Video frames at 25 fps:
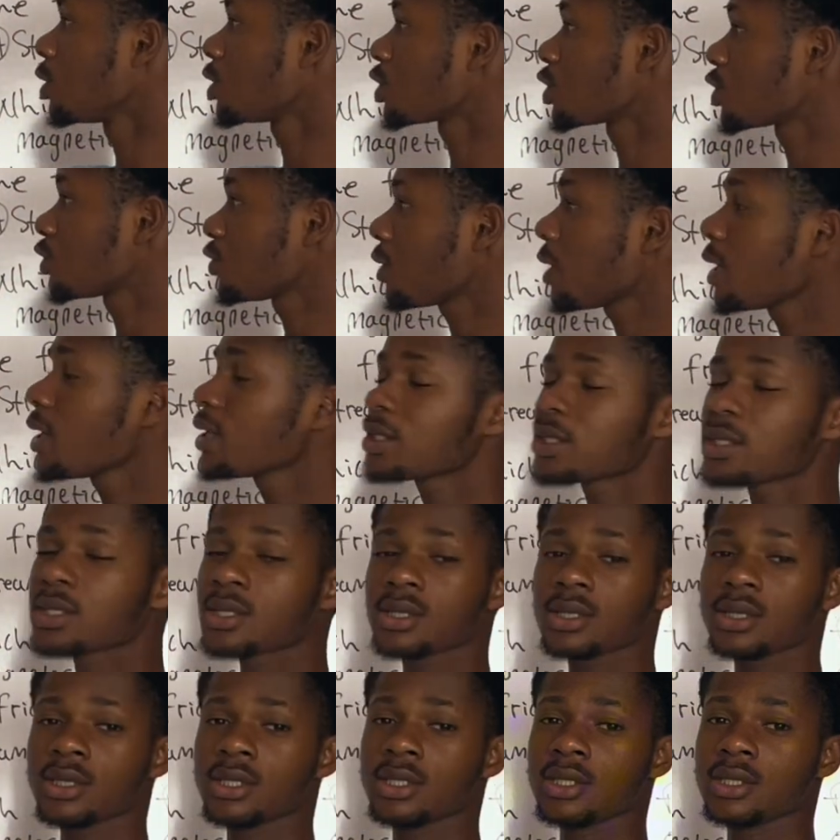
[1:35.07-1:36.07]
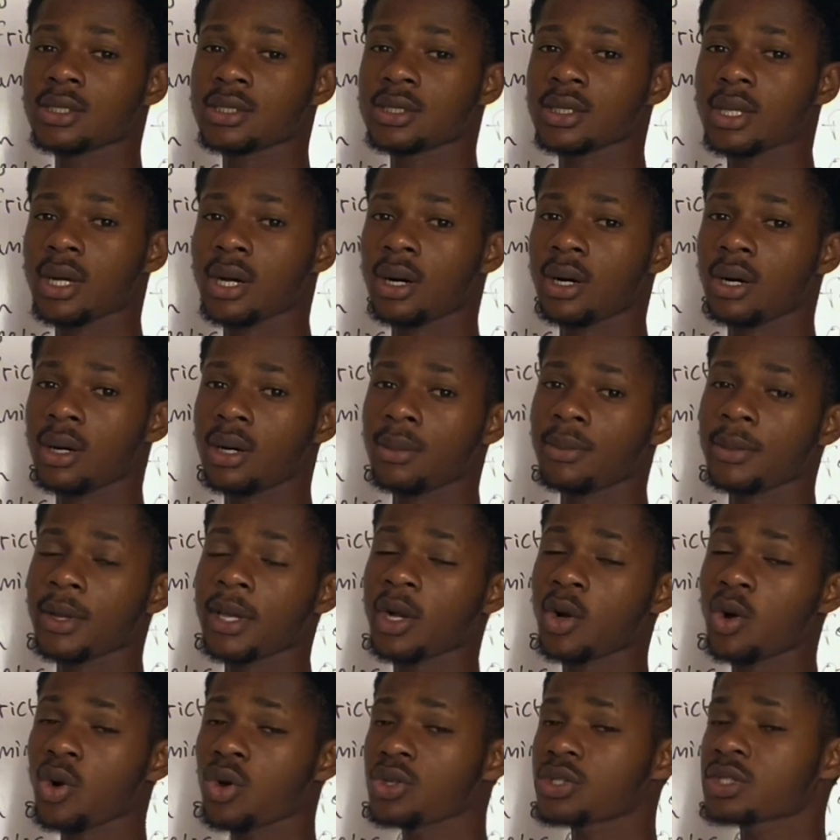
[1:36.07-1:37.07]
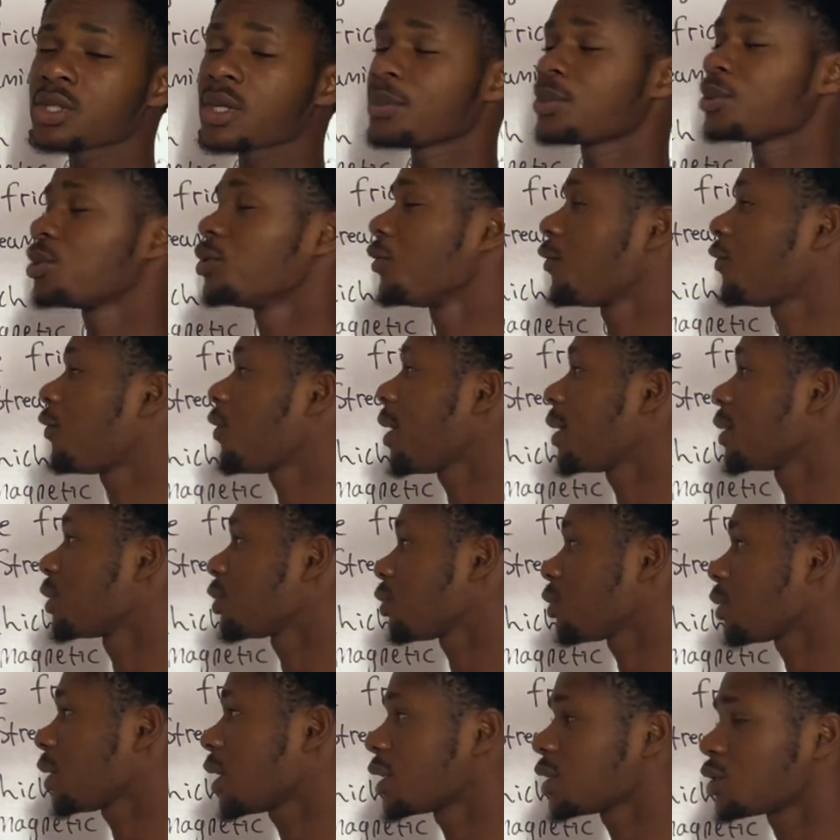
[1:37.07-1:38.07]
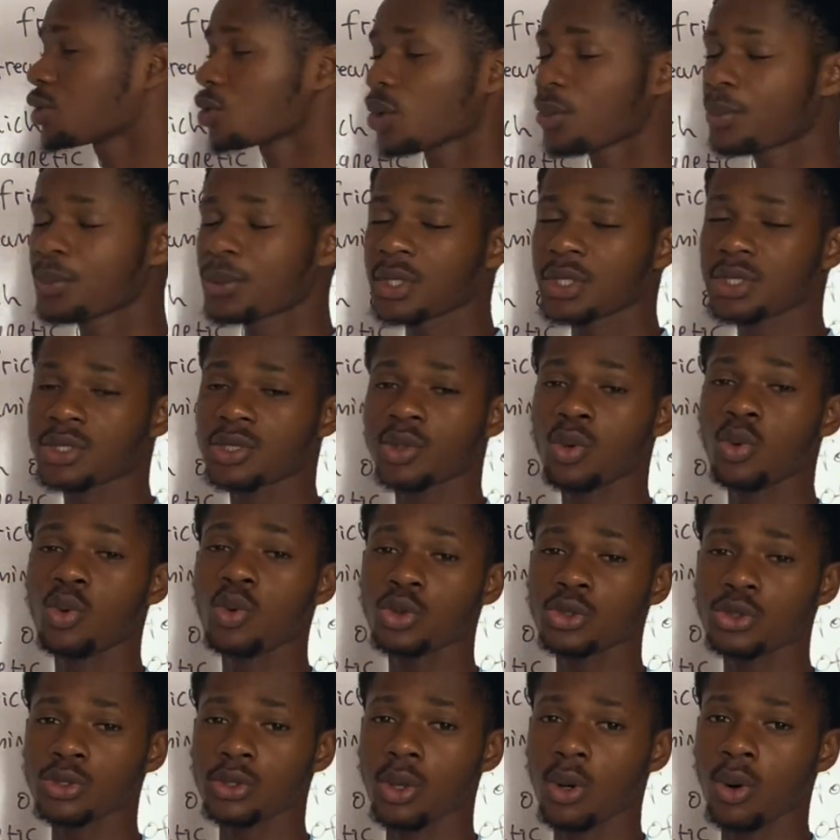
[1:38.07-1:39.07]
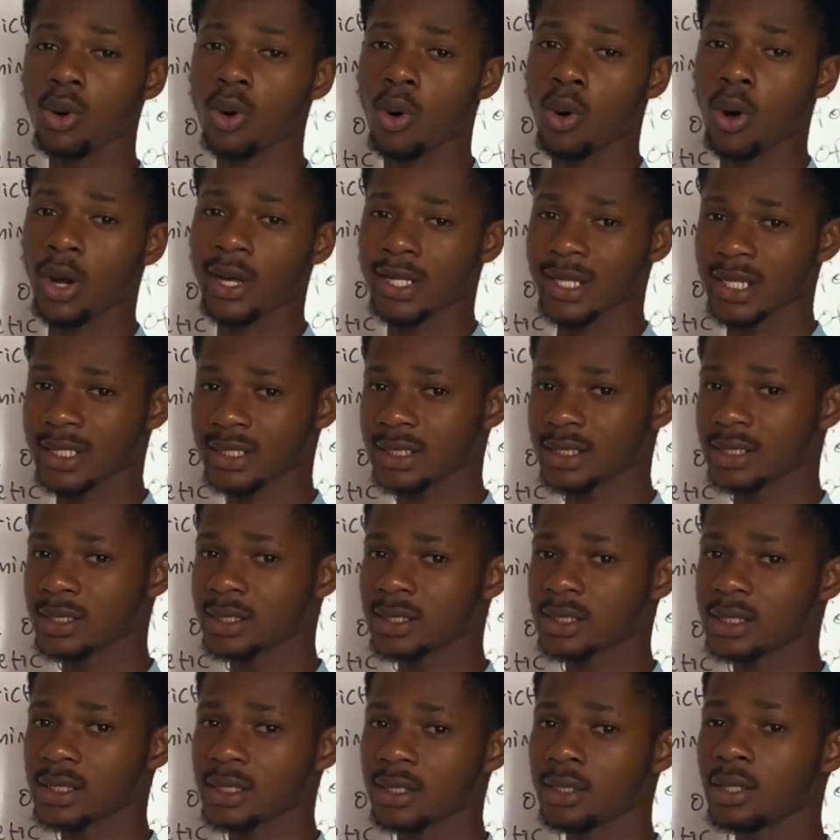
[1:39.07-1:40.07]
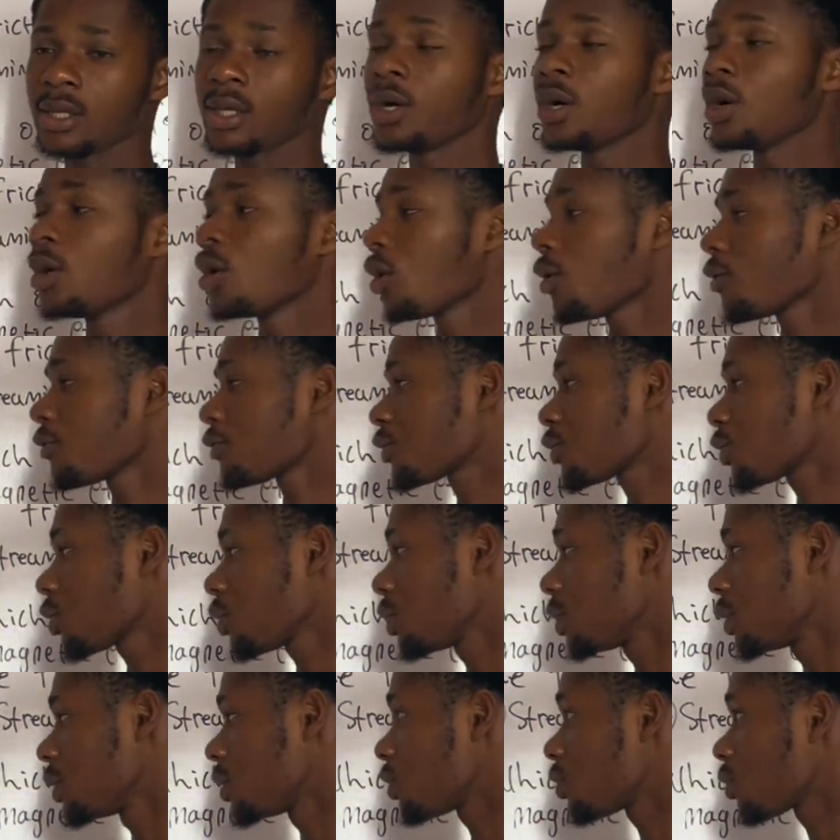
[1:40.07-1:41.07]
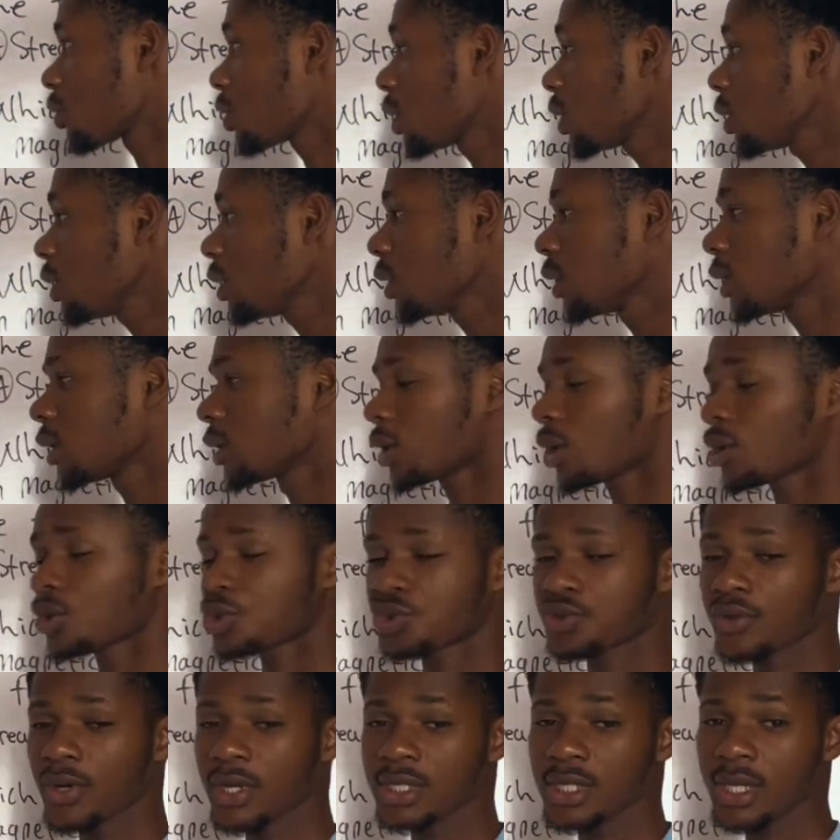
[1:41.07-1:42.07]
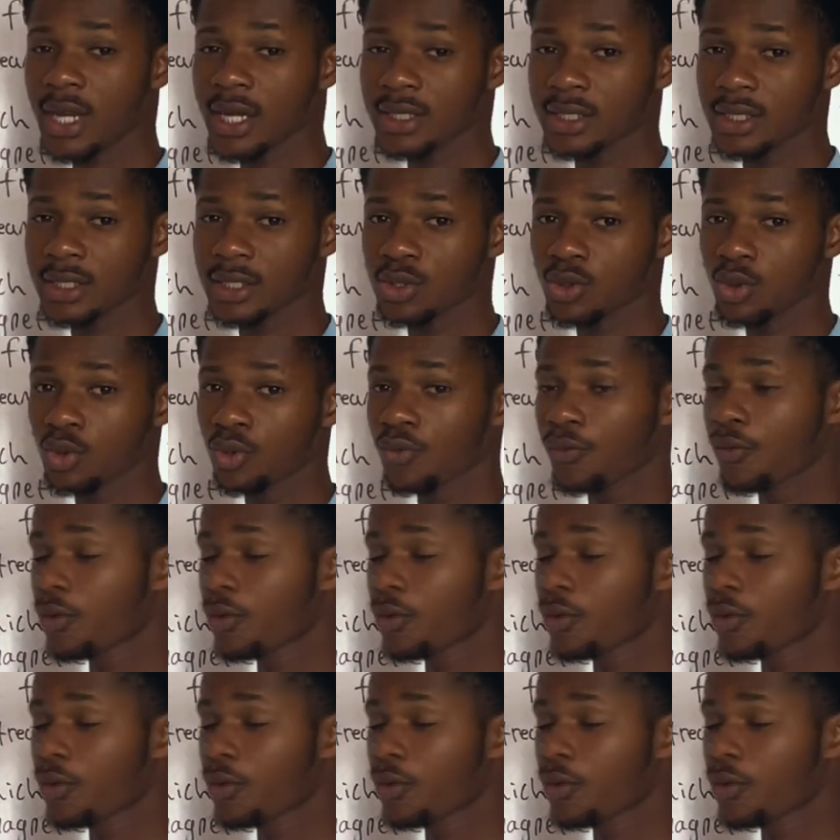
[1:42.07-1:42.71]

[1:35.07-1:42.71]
stress is a concept you find under the topics Hooke's law or elasticity of solids, okay? Now, stress has its own